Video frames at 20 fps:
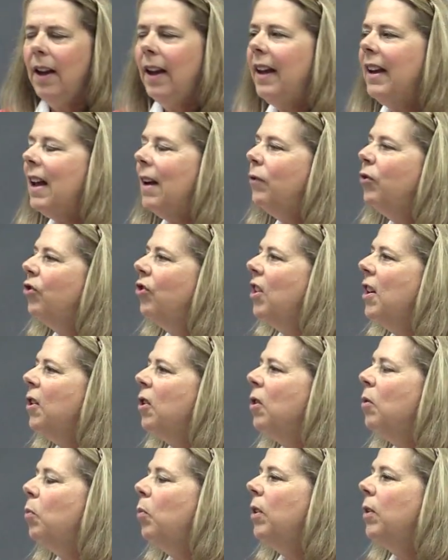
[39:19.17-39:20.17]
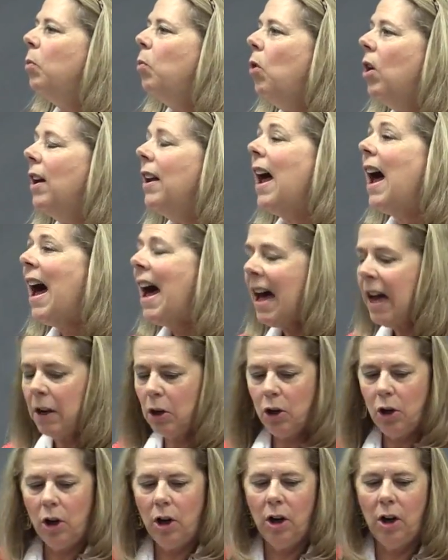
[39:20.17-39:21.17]
and I've shared with what I
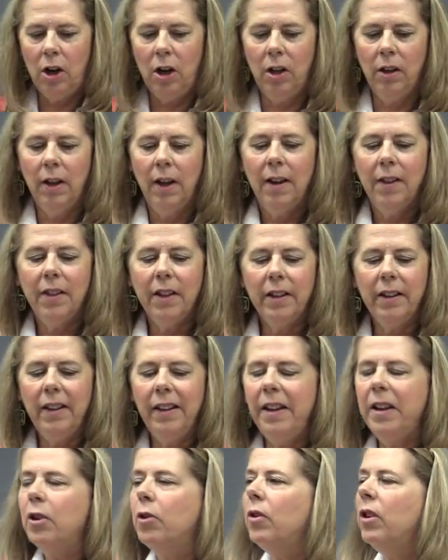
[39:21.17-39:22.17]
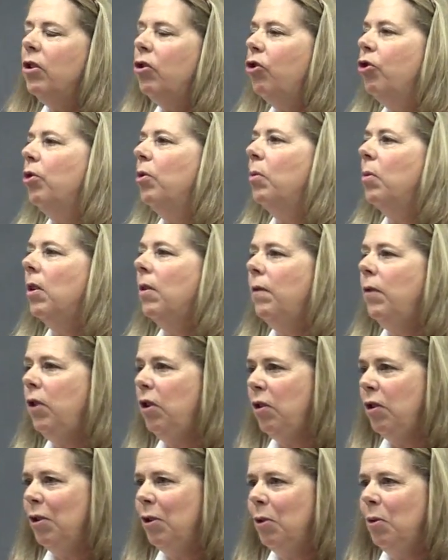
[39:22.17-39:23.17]
call the literature
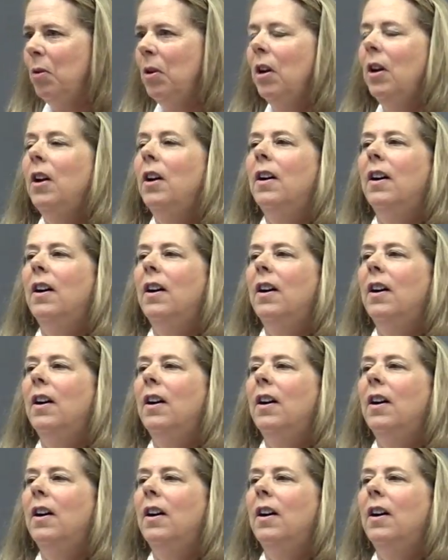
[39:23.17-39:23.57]
review